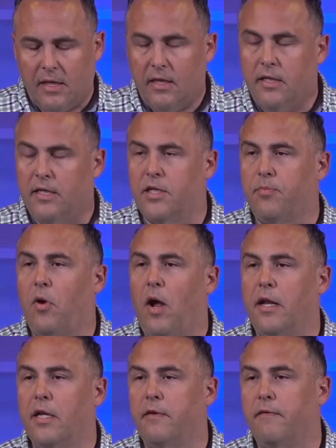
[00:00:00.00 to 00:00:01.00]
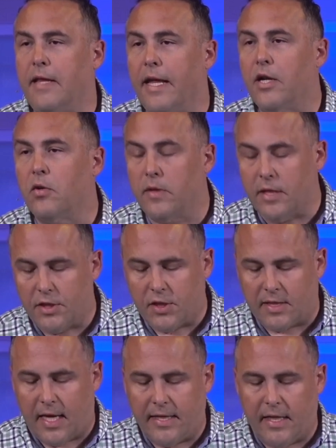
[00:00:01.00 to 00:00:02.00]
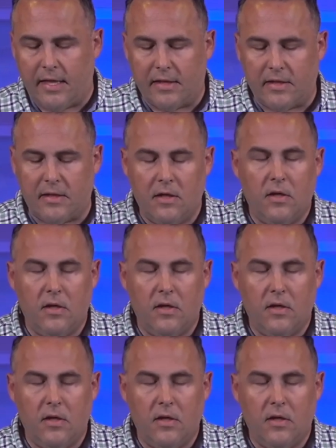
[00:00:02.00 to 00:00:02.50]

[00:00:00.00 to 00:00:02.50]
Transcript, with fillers: is the product of later religious ideas